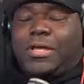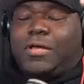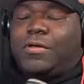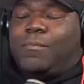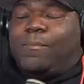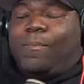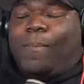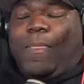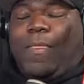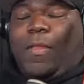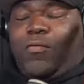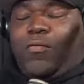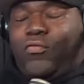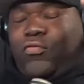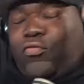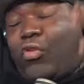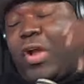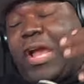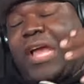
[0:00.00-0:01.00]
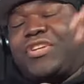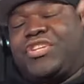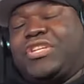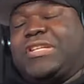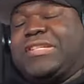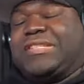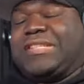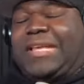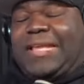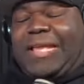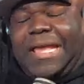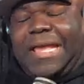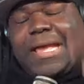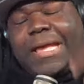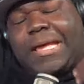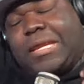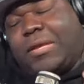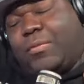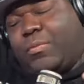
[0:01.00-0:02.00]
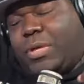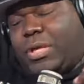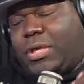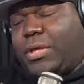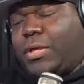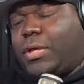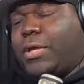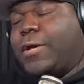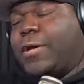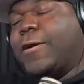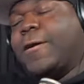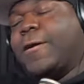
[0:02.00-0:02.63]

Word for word: fresh, and it's like hitting me.